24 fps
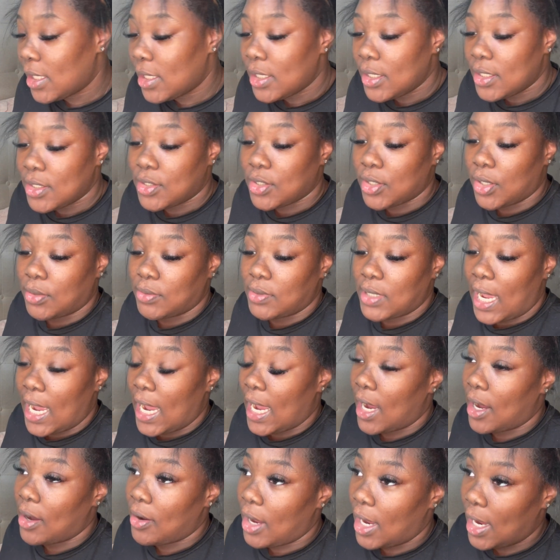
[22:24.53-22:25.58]
So
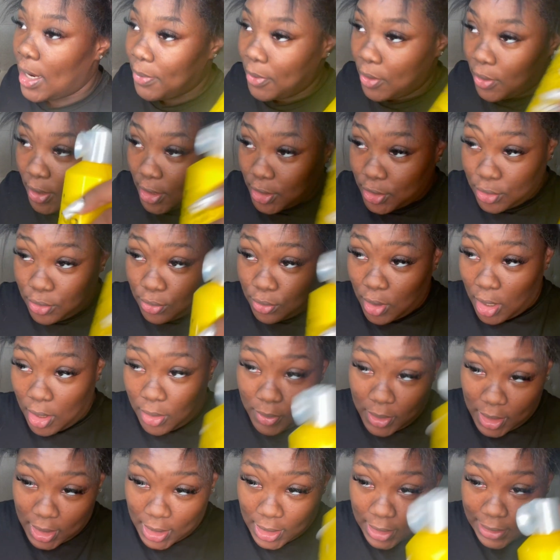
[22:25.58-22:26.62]
now I'm going to go
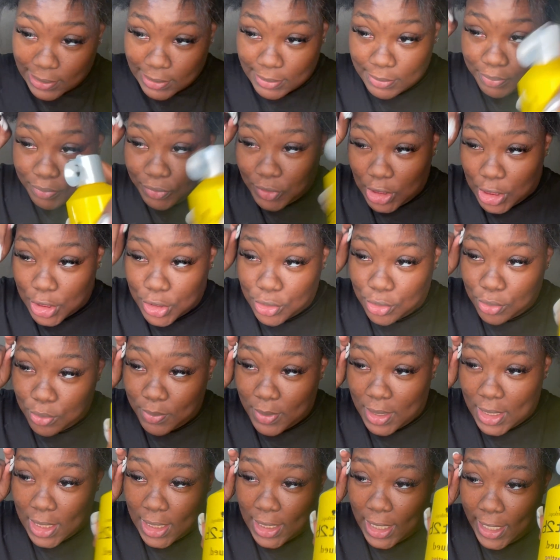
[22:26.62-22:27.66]
in and do
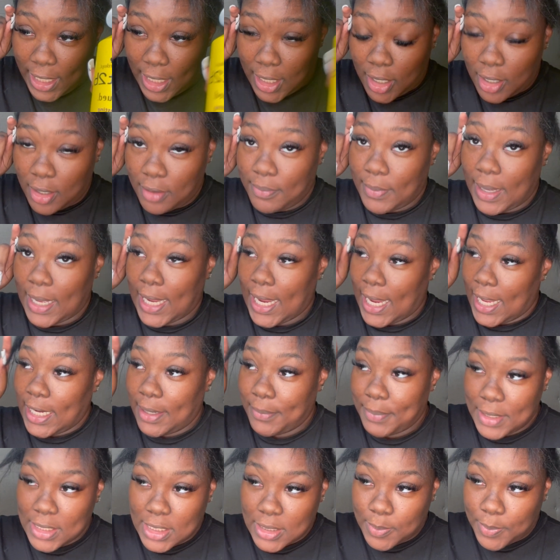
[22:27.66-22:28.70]
me a layer of my Got To
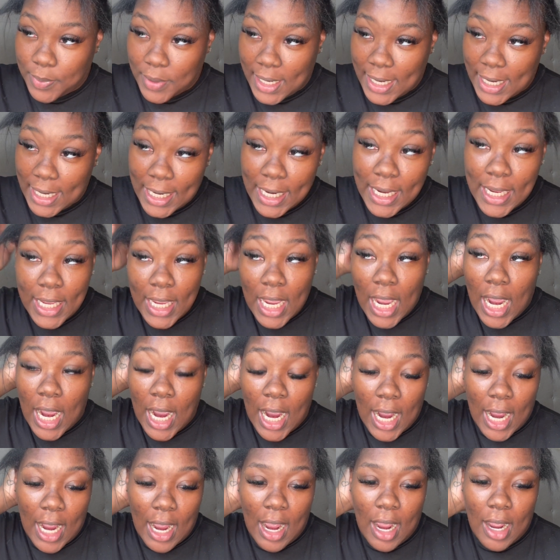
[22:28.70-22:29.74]
Be spray.
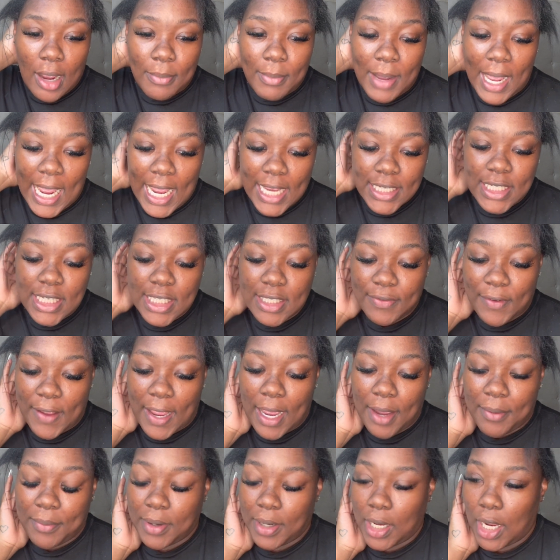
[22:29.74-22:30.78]
I just
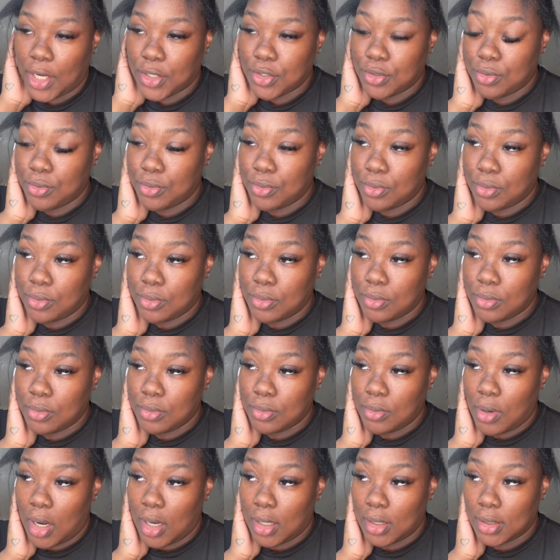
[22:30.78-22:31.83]
find when I
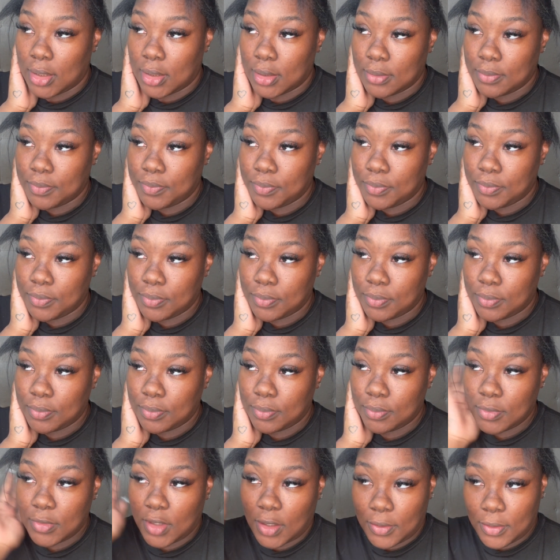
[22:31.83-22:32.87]
do
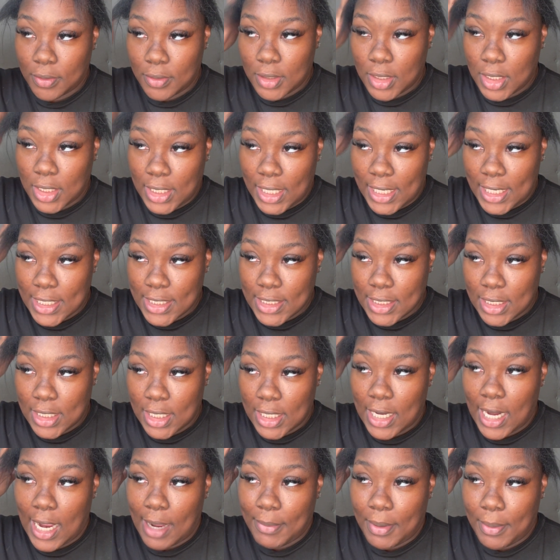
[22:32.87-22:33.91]
the layers of the
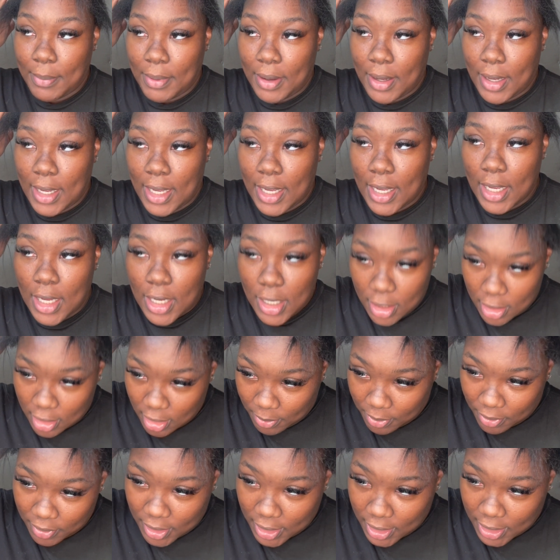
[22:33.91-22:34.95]
Diamond Bond,
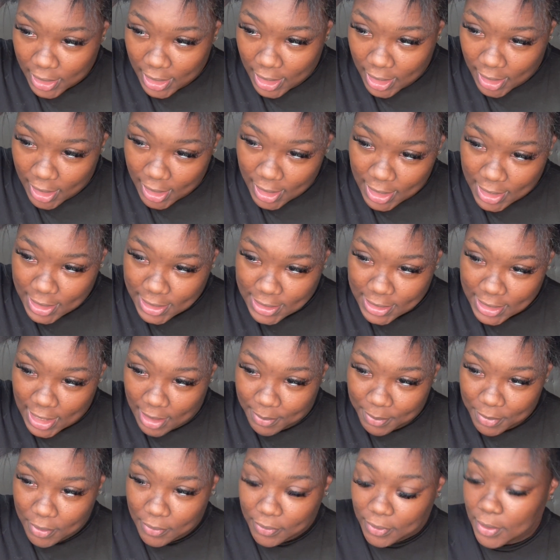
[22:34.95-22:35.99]
number one, look at that. It's not
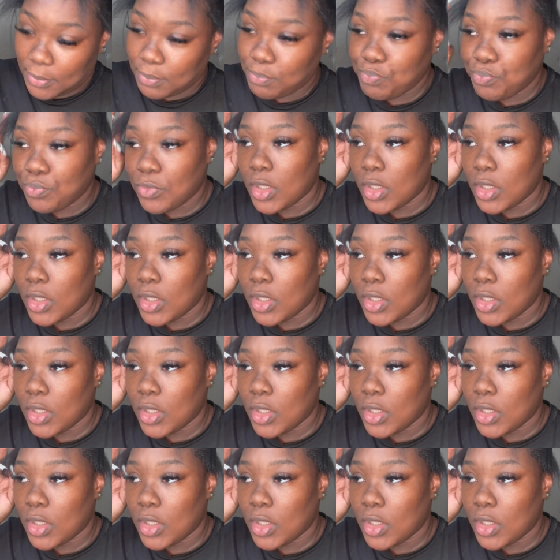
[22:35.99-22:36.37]
moving.